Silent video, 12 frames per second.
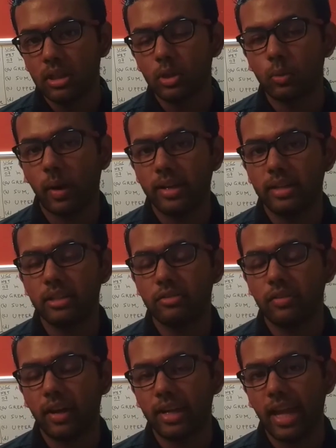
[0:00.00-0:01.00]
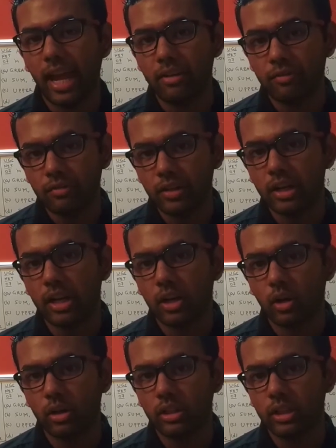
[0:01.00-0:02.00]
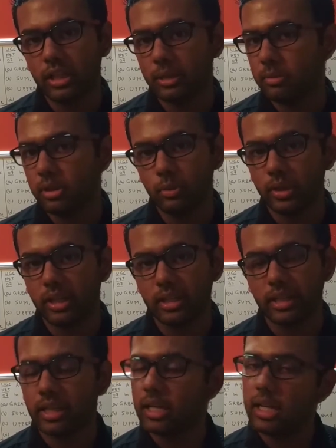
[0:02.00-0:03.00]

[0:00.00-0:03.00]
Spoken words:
to identify every record in the table uniquely.